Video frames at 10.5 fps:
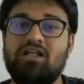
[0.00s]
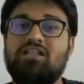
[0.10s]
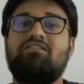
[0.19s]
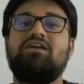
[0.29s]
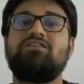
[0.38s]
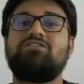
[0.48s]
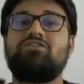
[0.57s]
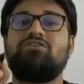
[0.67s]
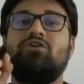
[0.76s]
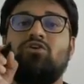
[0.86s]

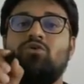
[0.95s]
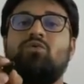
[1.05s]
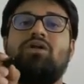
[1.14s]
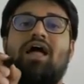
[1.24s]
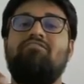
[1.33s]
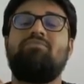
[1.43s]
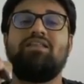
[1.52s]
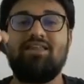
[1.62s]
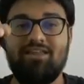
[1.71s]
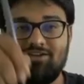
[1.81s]
Otherwise, you would have
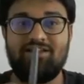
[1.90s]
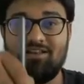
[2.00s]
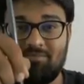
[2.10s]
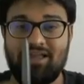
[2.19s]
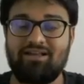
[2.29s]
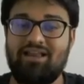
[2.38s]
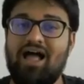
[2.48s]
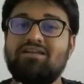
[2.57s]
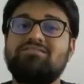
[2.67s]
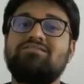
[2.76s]
been here in my
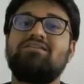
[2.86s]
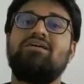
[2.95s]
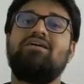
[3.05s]
class.